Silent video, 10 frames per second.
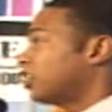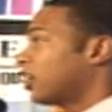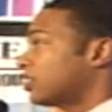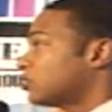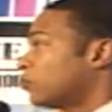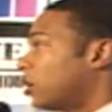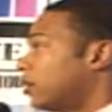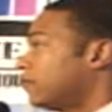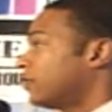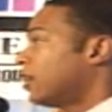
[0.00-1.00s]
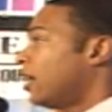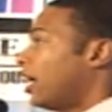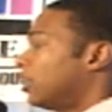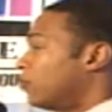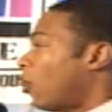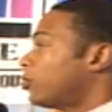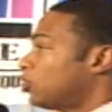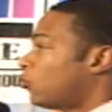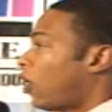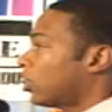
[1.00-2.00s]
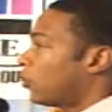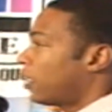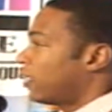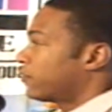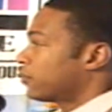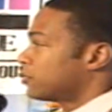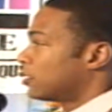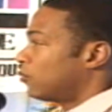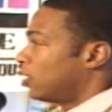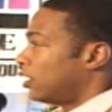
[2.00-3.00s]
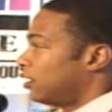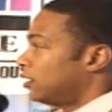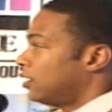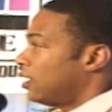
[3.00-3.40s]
to yell at someone. And the moment you walk away from someone,